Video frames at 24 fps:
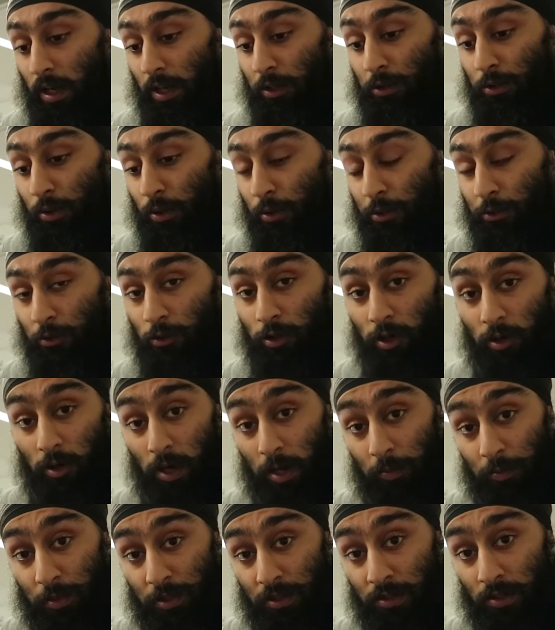and do three
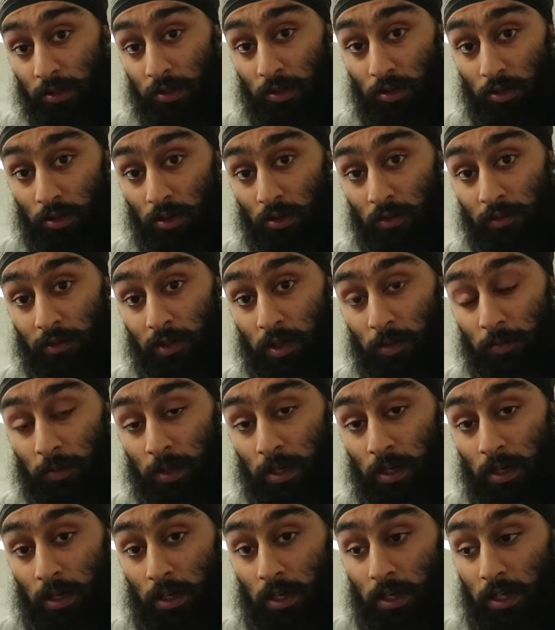reps on all of them
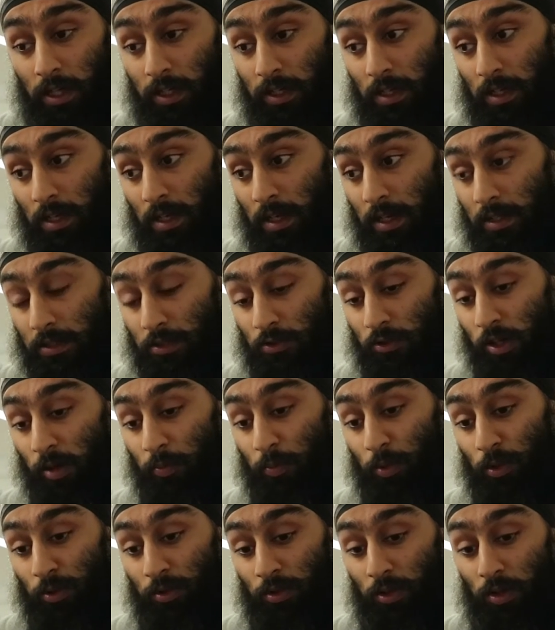and then last
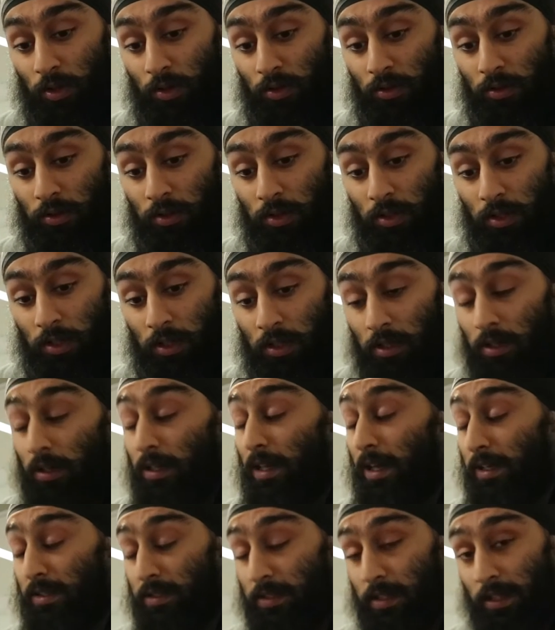rep on on
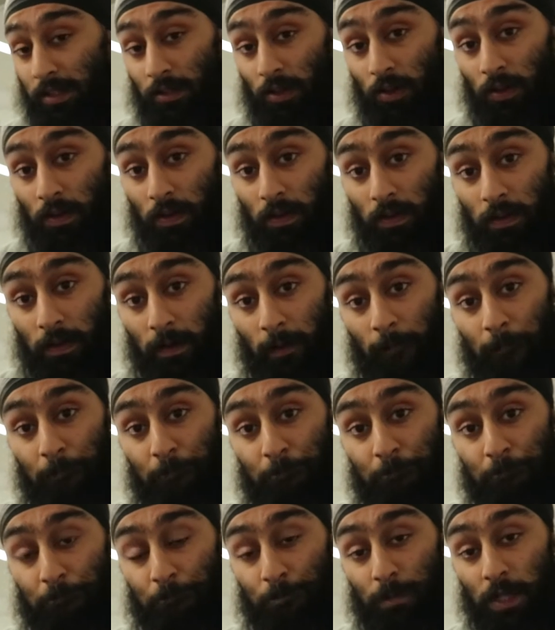last set on
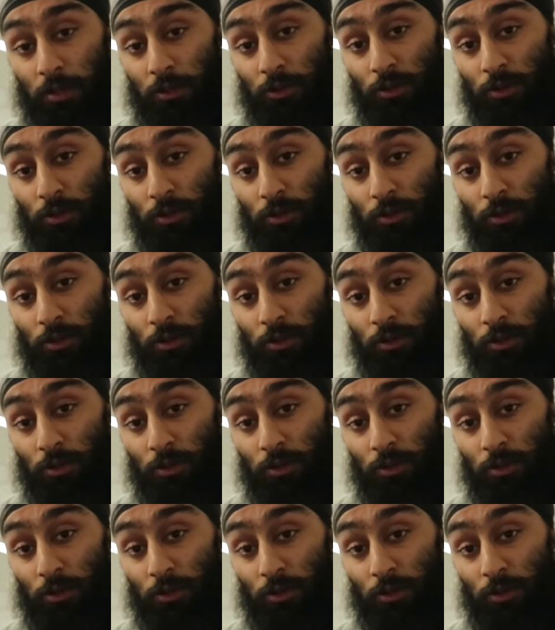um,